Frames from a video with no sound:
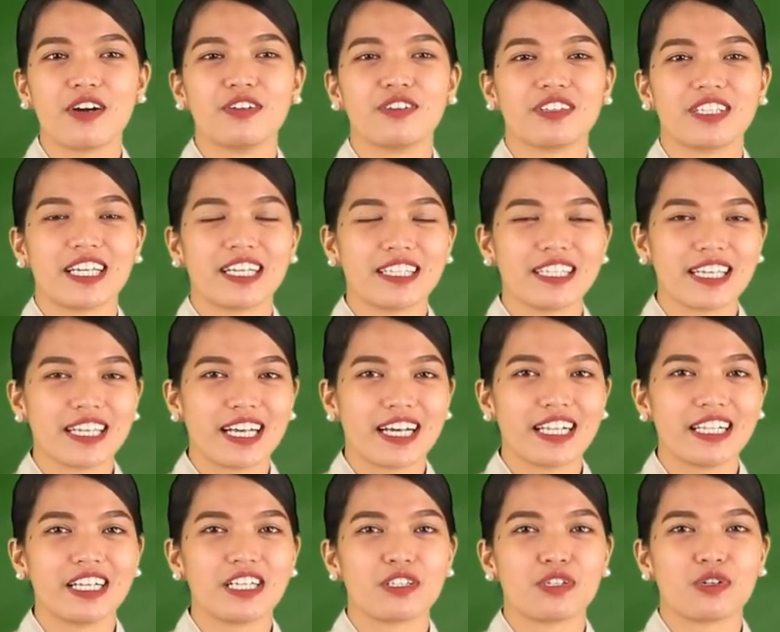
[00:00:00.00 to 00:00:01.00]
on technical
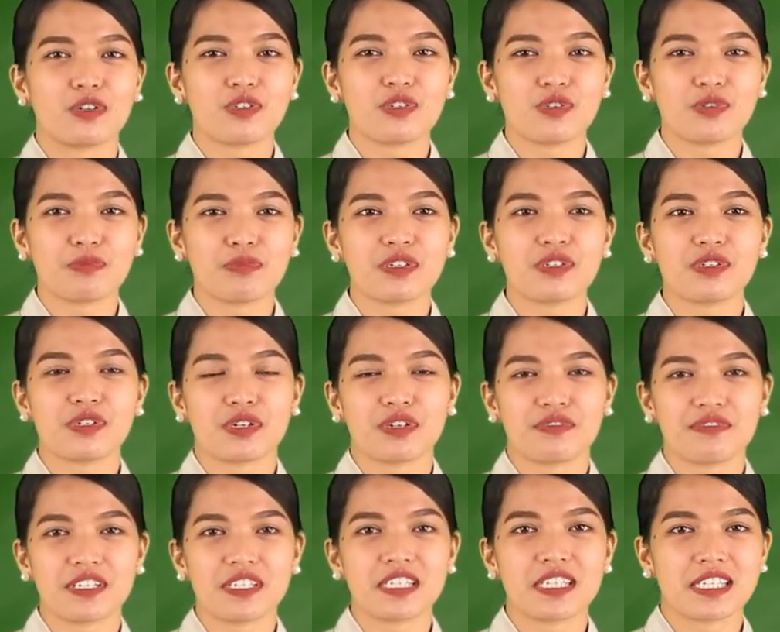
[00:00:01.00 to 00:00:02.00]
and customer
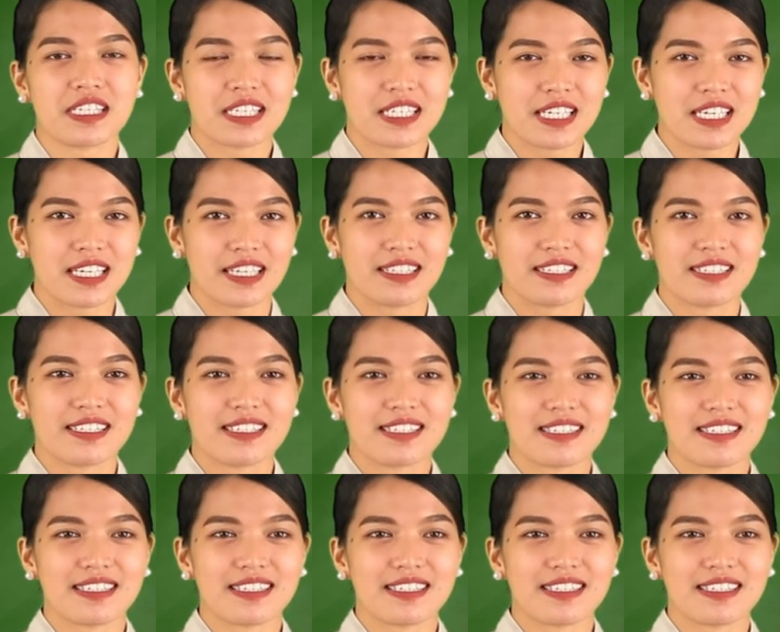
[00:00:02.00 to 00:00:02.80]
service skills.